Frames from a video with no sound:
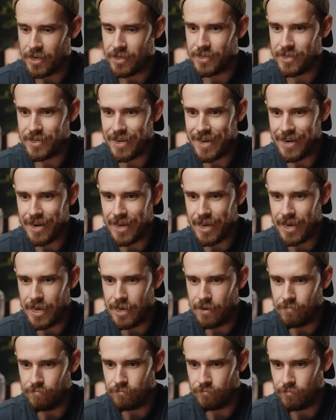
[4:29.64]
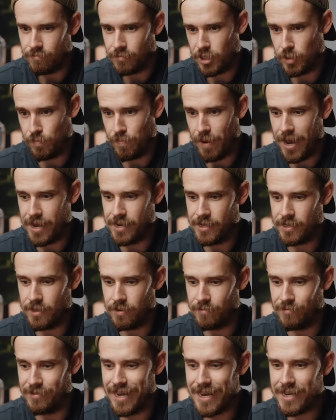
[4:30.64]
cd space
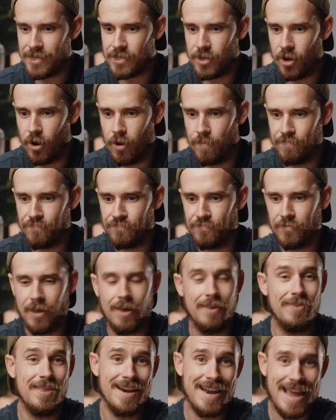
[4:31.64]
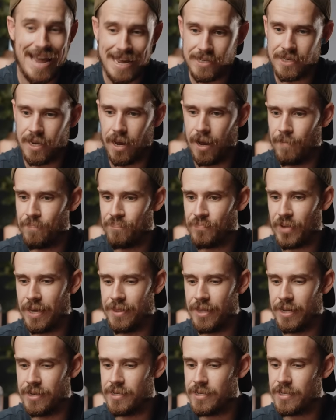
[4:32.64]
desktop and then enter
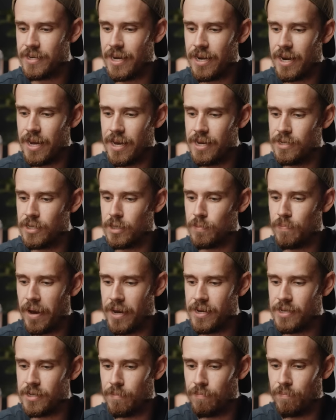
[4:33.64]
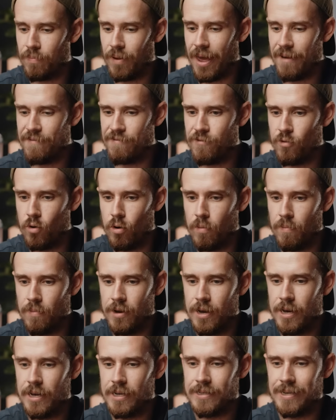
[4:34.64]
and then cd space platform
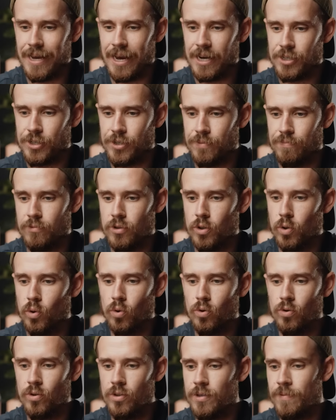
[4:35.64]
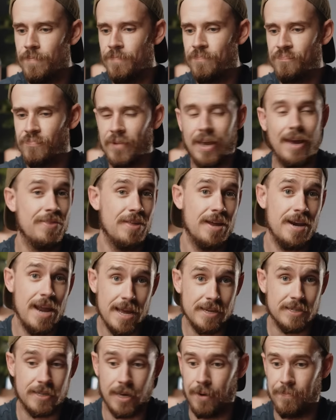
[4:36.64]
dash tools and then
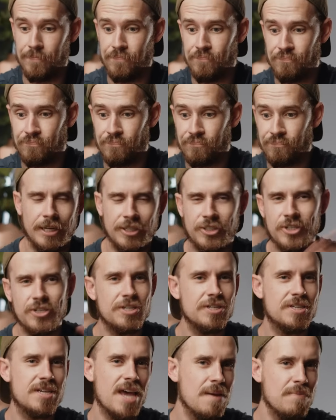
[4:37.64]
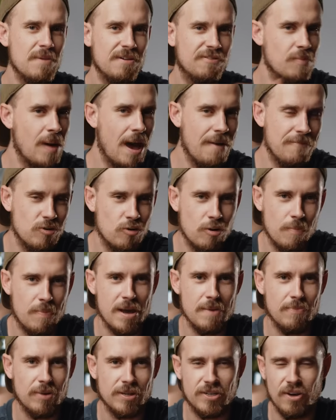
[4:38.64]
enter. Now, just to save me from having to
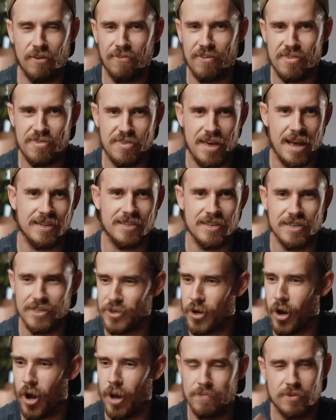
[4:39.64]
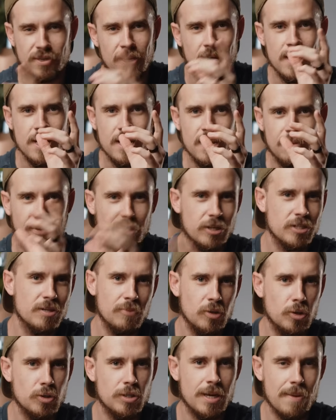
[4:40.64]
repeat myself a thousand times, because
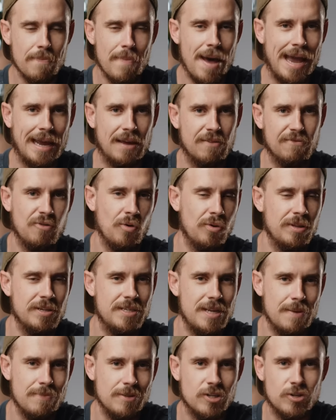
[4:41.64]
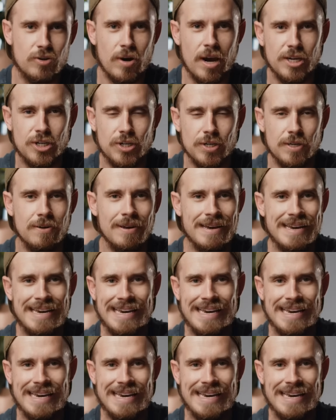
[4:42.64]
I'm using a Mac for this demonstration,